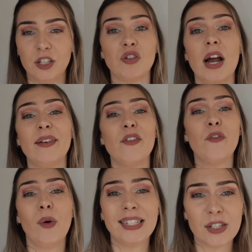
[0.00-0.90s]
You try and have a
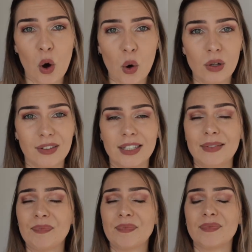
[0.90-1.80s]
voice
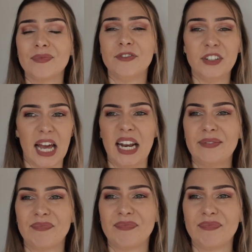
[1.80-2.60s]
call, forget it.